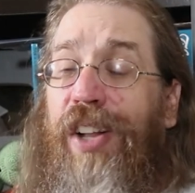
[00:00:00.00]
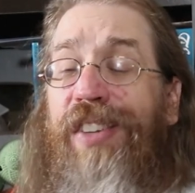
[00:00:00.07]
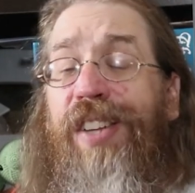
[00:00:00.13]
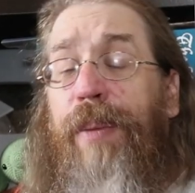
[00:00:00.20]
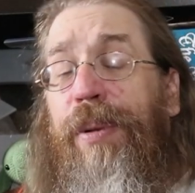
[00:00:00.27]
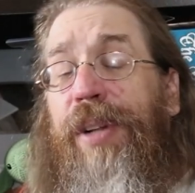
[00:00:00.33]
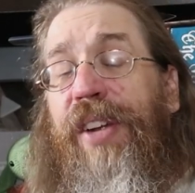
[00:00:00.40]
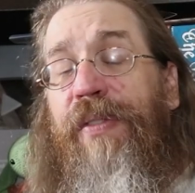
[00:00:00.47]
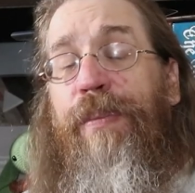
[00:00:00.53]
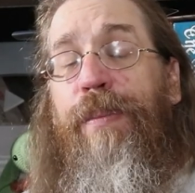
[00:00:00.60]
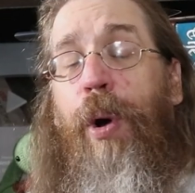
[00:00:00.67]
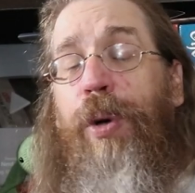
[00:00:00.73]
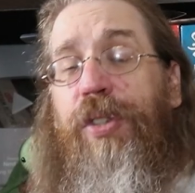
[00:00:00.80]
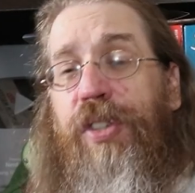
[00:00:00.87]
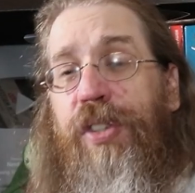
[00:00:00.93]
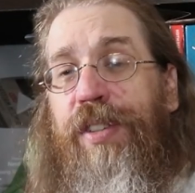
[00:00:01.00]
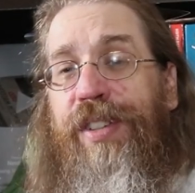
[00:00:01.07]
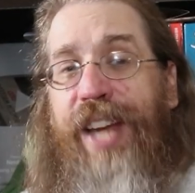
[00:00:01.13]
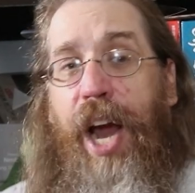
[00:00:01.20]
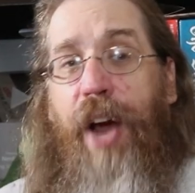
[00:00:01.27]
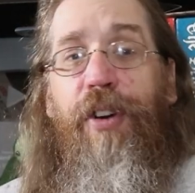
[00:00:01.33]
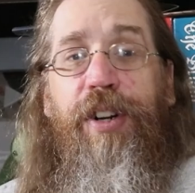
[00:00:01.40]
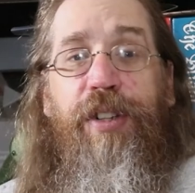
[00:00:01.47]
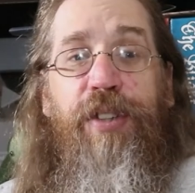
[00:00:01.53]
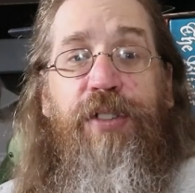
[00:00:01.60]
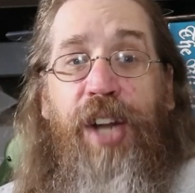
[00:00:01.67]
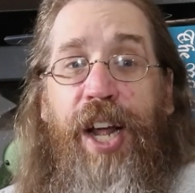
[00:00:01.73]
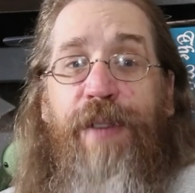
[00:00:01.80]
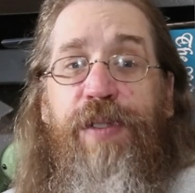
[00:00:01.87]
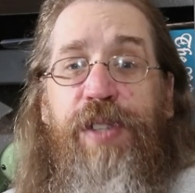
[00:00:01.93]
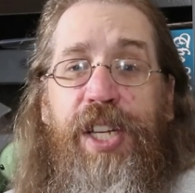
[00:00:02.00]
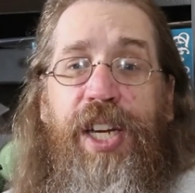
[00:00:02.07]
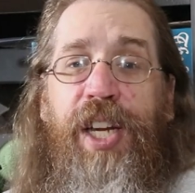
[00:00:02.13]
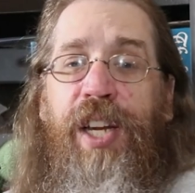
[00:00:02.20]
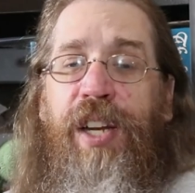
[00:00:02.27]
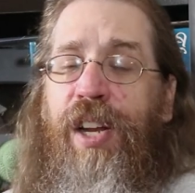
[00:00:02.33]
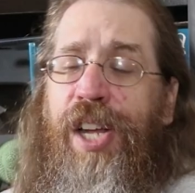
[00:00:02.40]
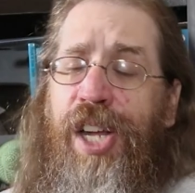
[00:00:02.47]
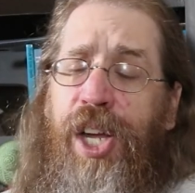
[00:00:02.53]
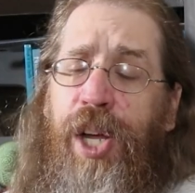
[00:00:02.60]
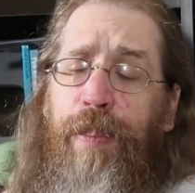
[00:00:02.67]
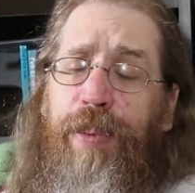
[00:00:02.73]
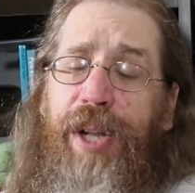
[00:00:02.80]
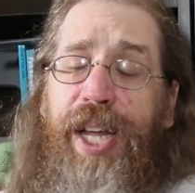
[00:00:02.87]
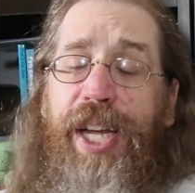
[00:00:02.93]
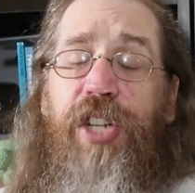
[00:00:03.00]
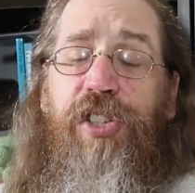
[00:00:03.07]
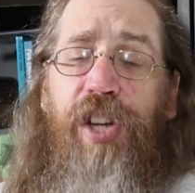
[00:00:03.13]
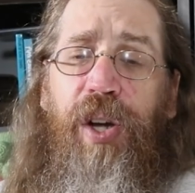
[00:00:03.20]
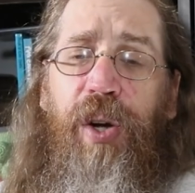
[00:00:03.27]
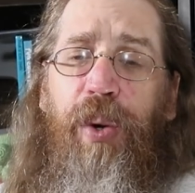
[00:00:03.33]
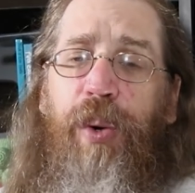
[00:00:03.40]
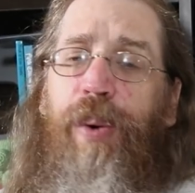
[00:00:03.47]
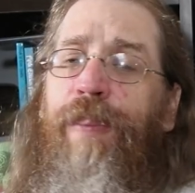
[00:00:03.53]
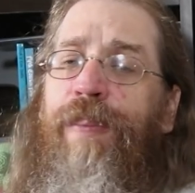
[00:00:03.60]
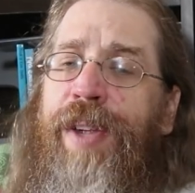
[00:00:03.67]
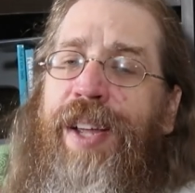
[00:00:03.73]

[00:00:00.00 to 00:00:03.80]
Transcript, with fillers: as I believe most characters that I've seen play do,